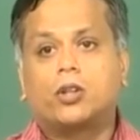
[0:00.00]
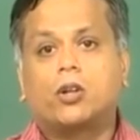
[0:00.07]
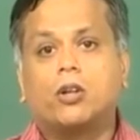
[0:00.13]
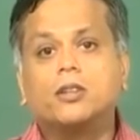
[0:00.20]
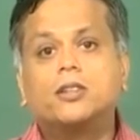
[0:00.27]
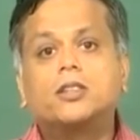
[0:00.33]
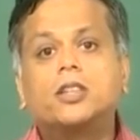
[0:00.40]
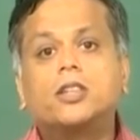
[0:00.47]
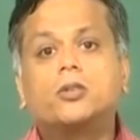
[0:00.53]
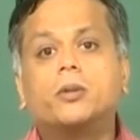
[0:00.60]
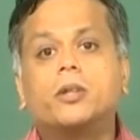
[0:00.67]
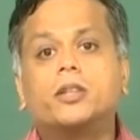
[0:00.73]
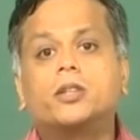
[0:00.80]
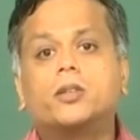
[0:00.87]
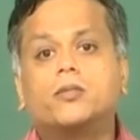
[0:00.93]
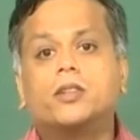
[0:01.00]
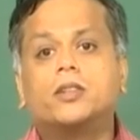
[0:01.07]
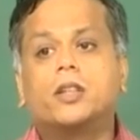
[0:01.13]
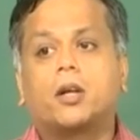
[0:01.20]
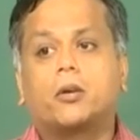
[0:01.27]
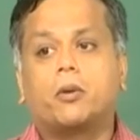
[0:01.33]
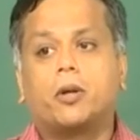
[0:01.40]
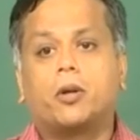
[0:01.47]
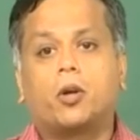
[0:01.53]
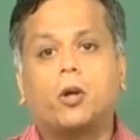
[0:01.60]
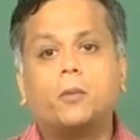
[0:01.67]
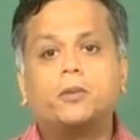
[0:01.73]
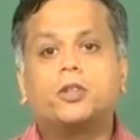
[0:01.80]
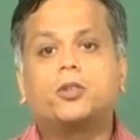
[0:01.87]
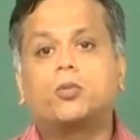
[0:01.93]
constituents of these liquid
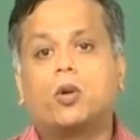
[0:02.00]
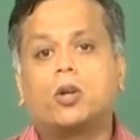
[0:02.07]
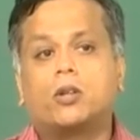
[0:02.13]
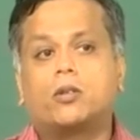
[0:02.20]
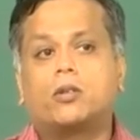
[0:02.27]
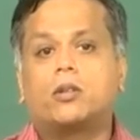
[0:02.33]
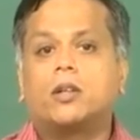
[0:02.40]
drops is what